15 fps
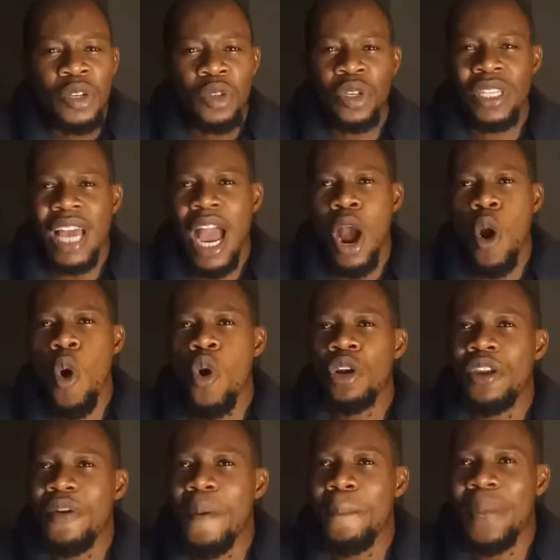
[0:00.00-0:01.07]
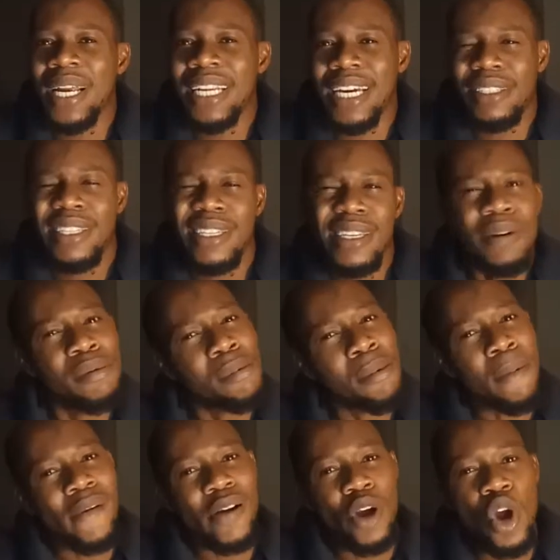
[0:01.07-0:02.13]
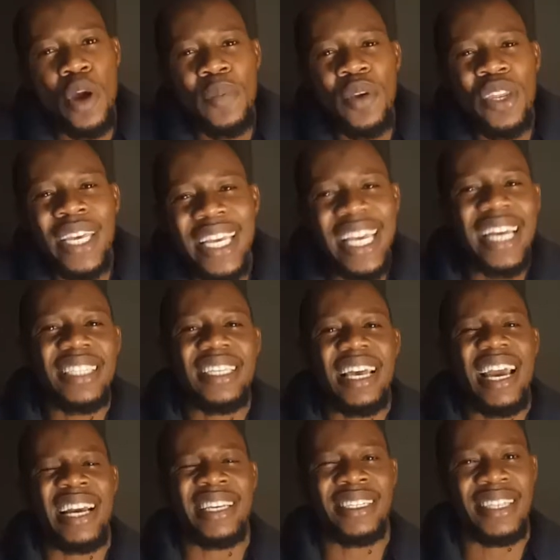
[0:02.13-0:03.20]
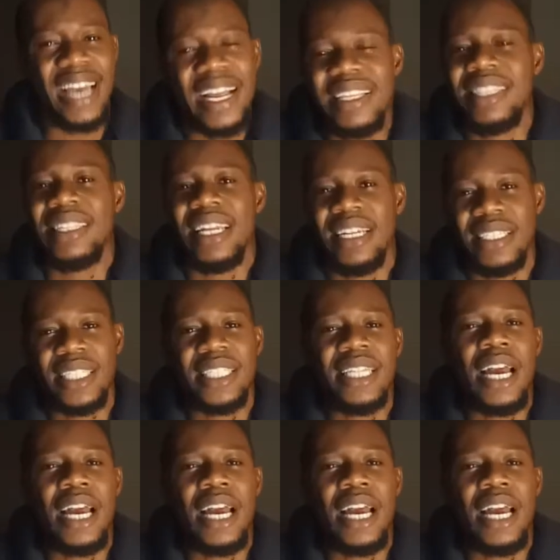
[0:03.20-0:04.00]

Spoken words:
Those are all the numbers that communicate exactness,